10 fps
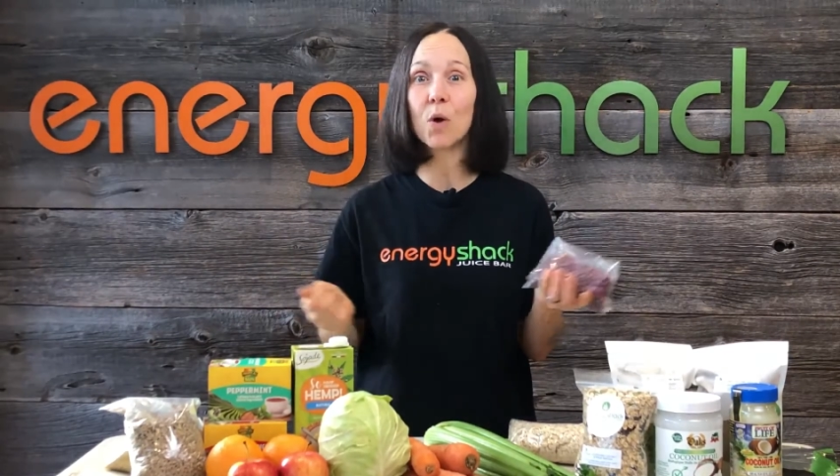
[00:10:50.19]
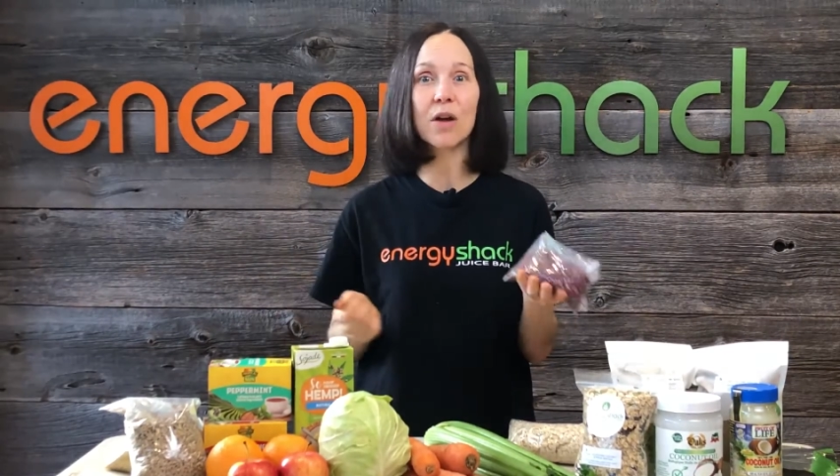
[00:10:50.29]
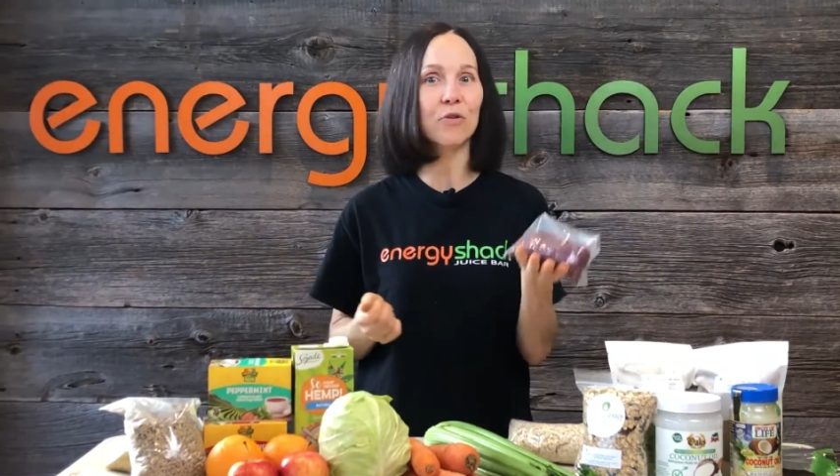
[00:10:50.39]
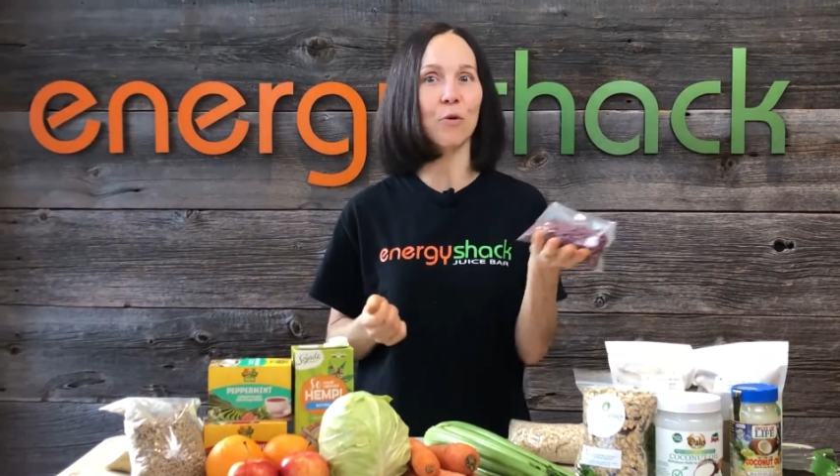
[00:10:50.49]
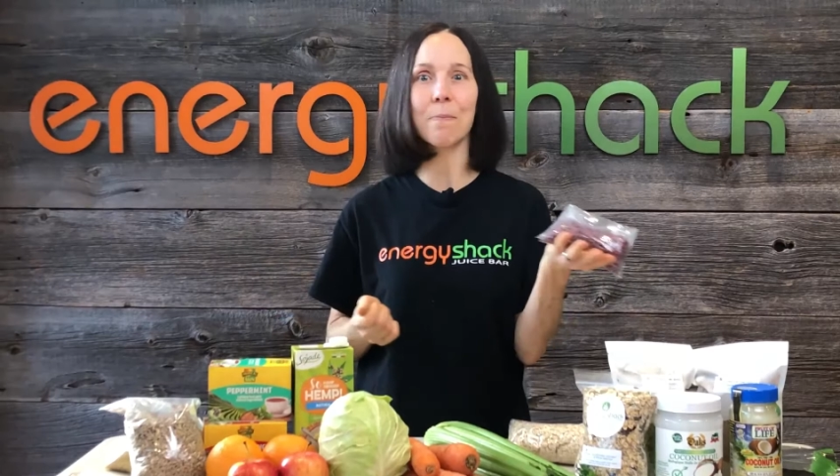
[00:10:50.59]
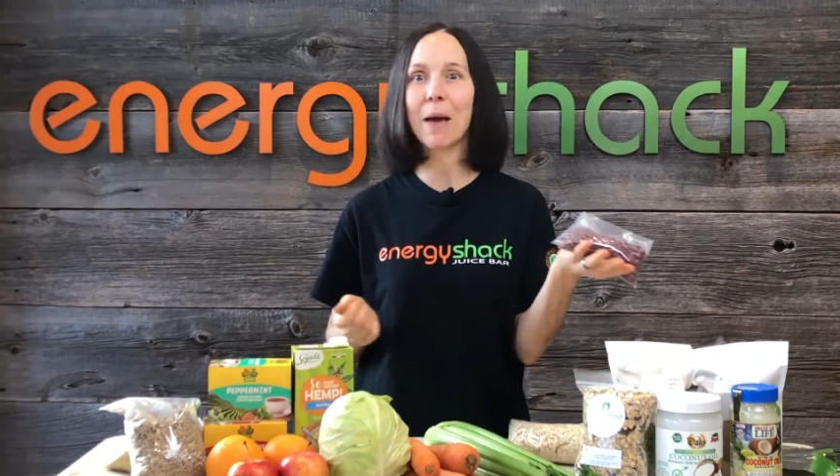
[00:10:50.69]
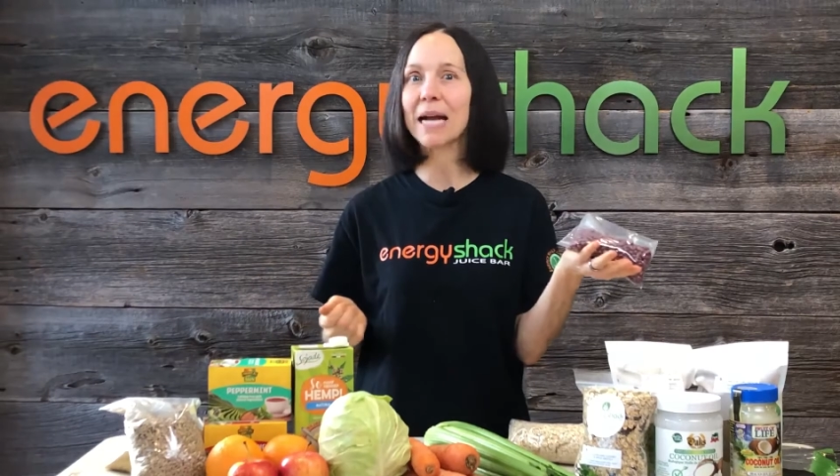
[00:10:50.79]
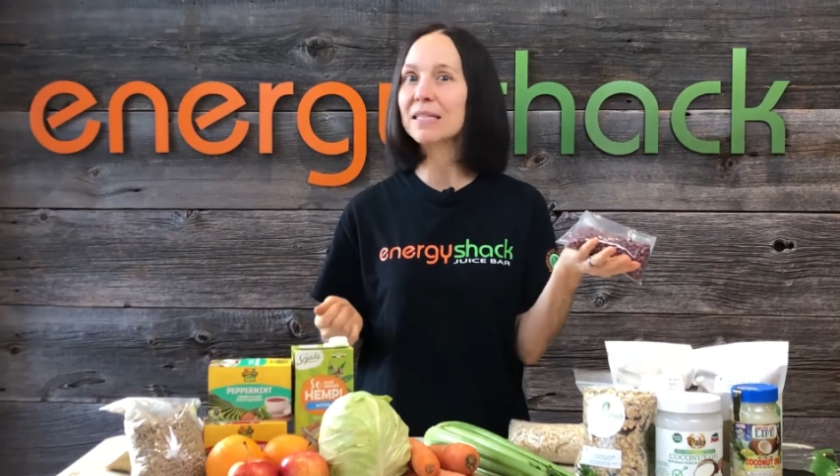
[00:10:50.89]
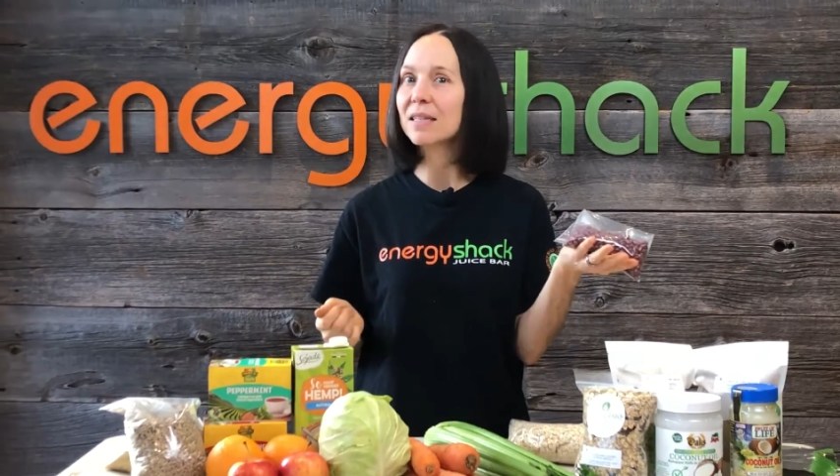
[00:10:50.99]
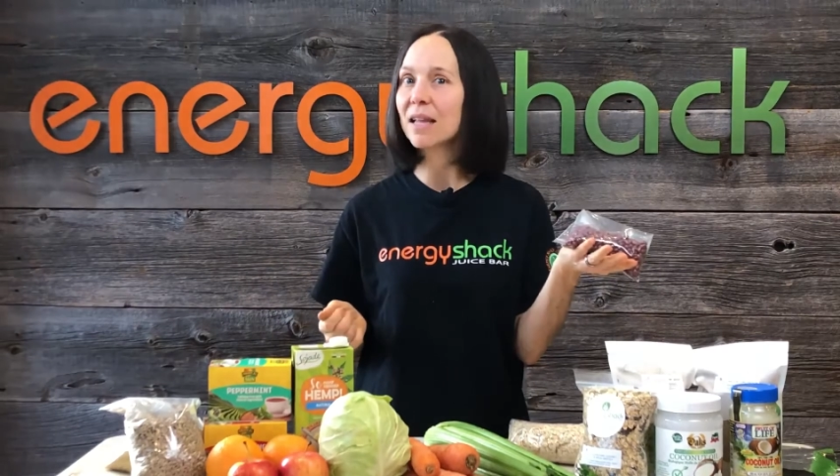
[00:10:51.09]
water, they're
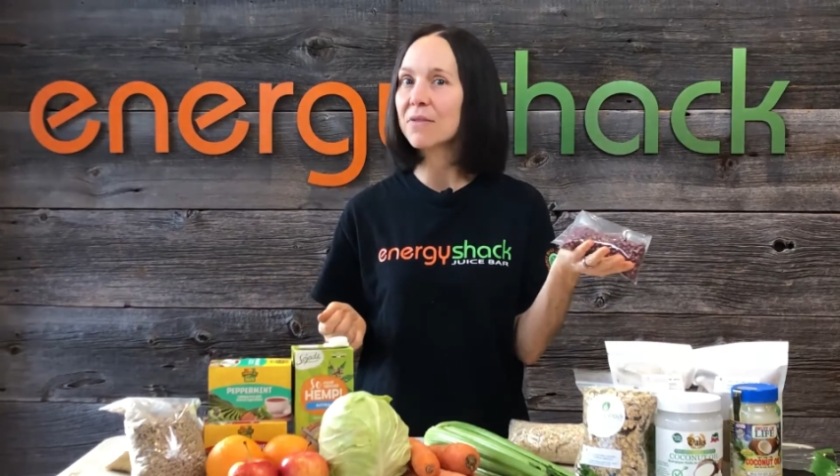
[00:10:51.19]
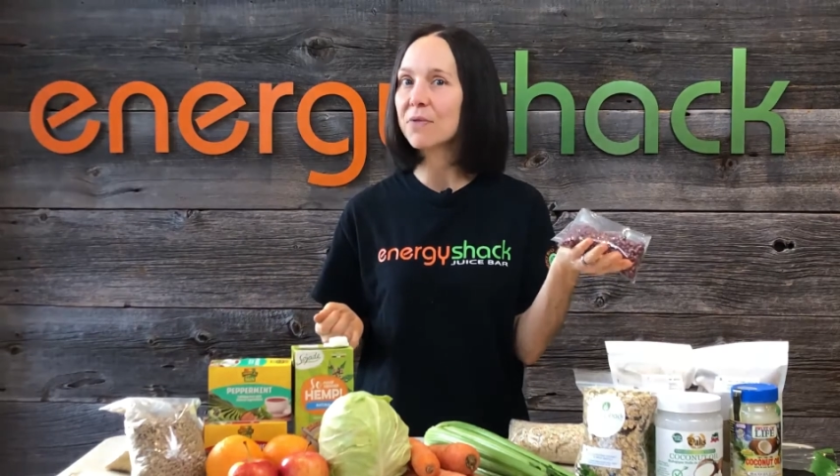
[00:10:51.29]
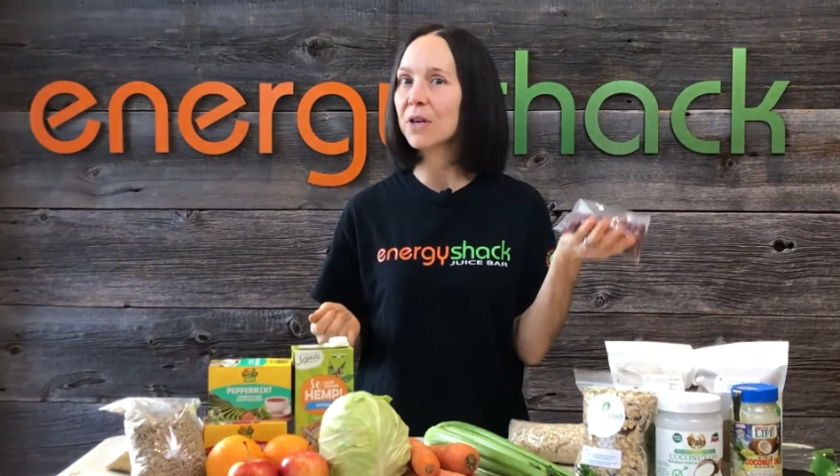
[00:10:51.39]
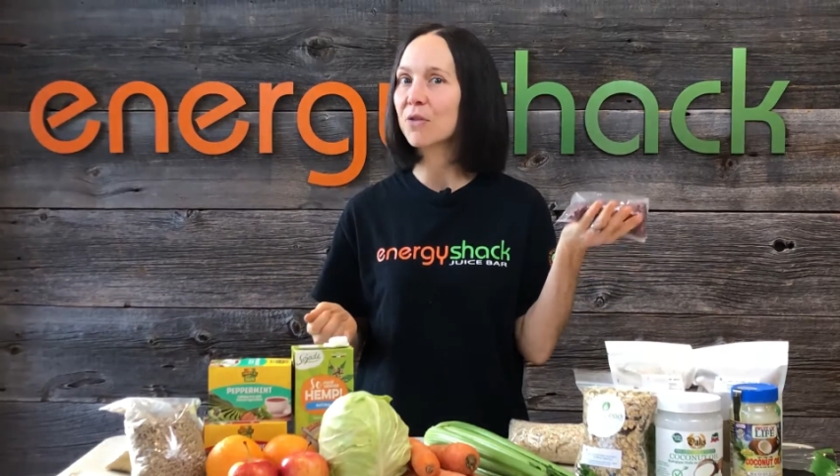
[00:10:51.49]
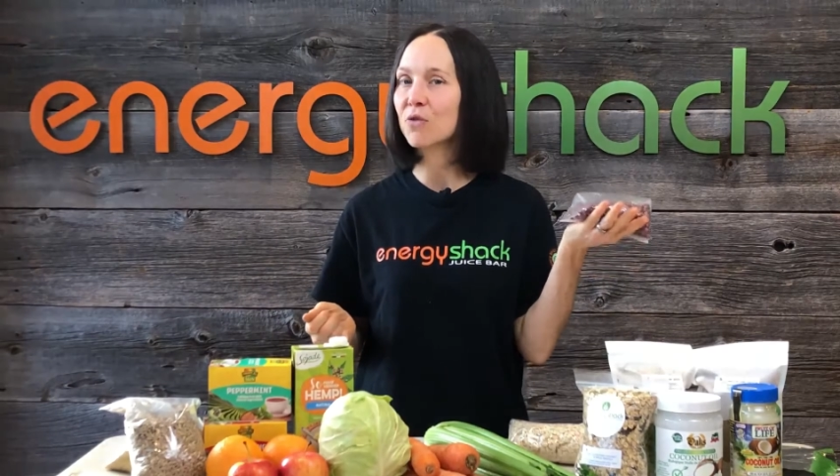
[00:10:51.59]
back to life again.